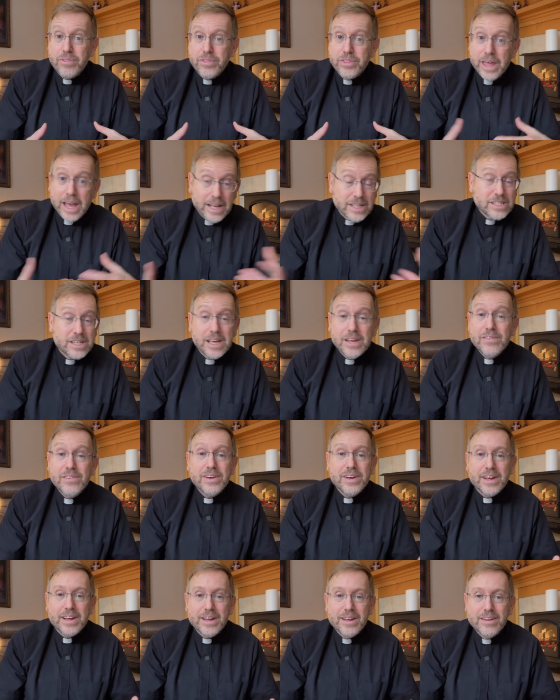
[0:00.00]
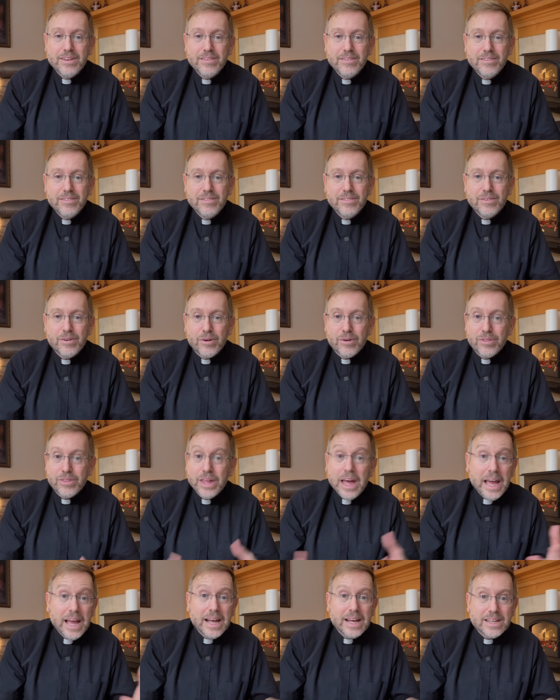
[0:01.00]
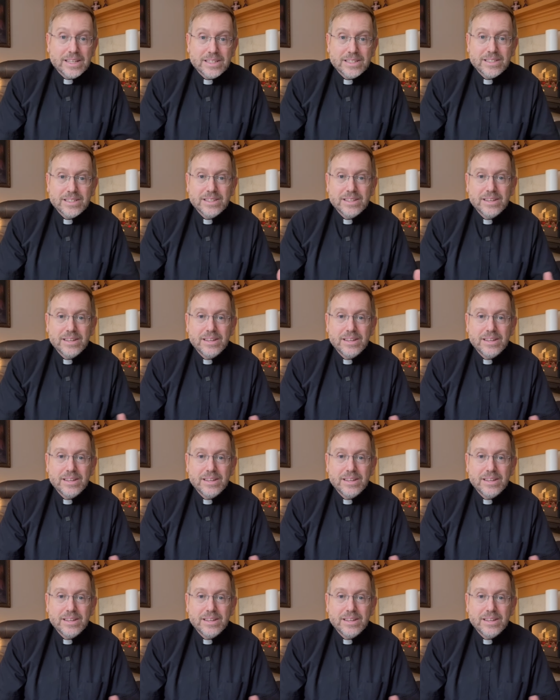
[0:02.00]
thanksgiving or thanks.